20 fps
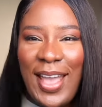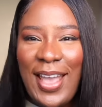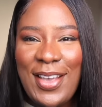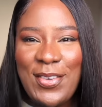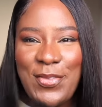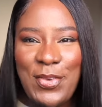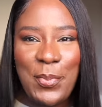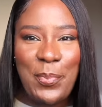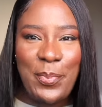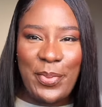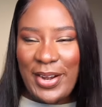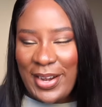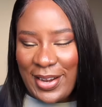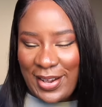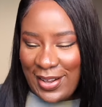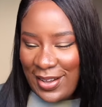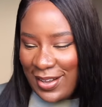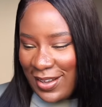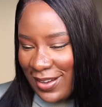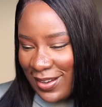I feel
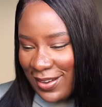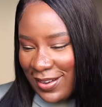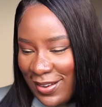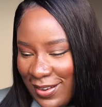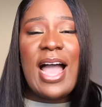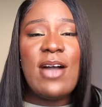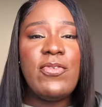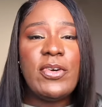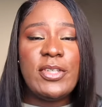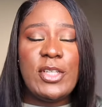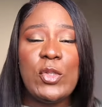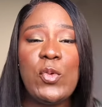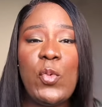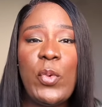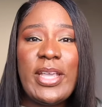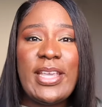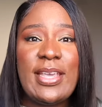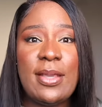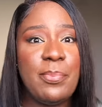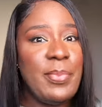pretty. And for this
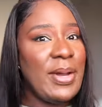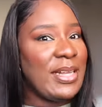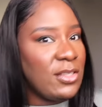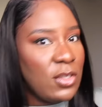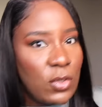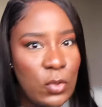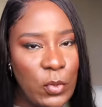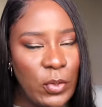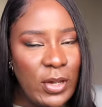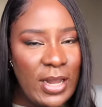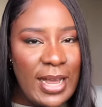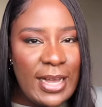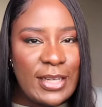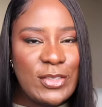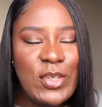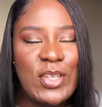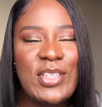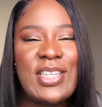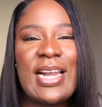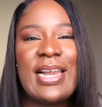wig in particular,
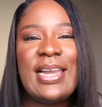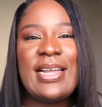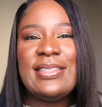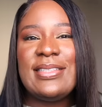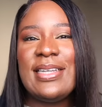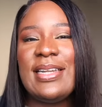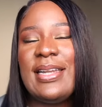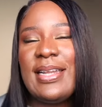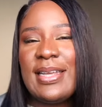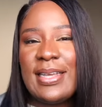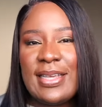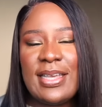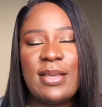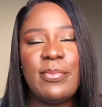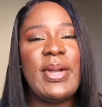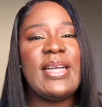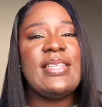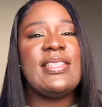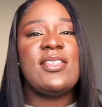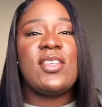just click the link in
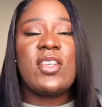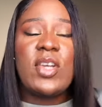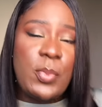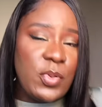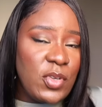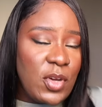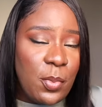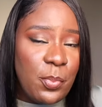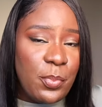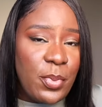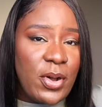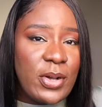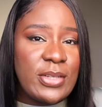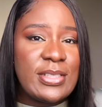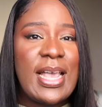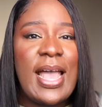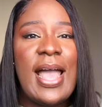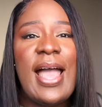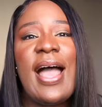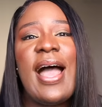my description
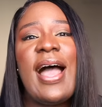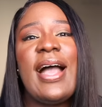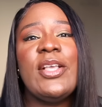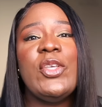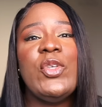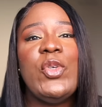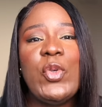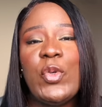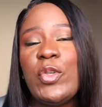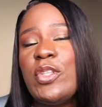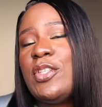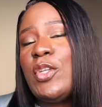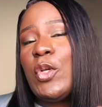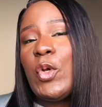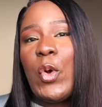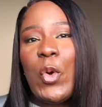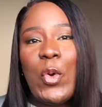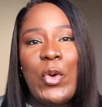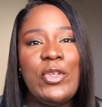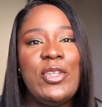box and use the
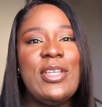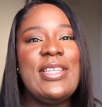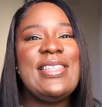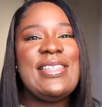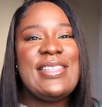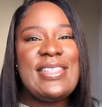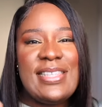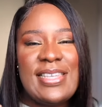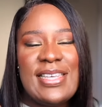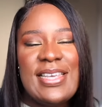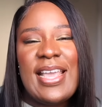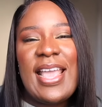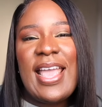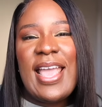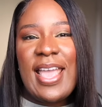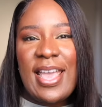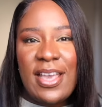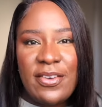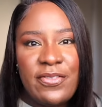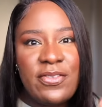code
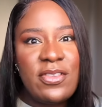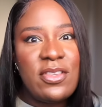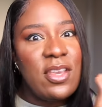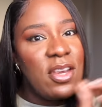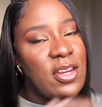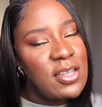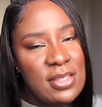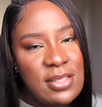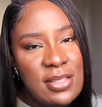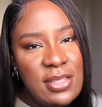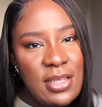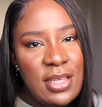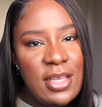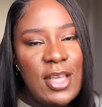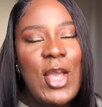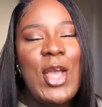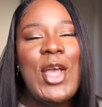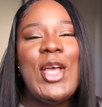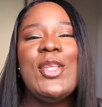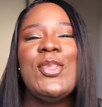
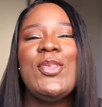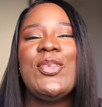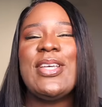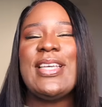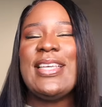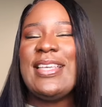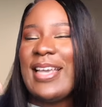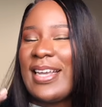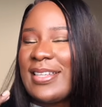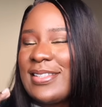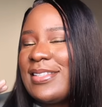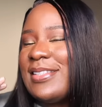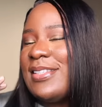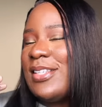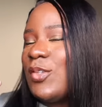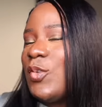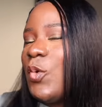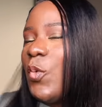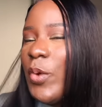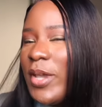TF30 to get
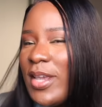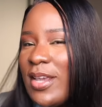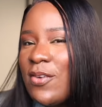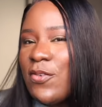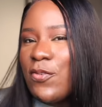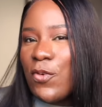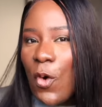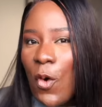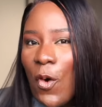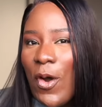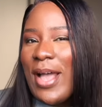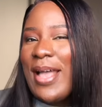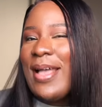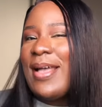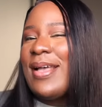this wig for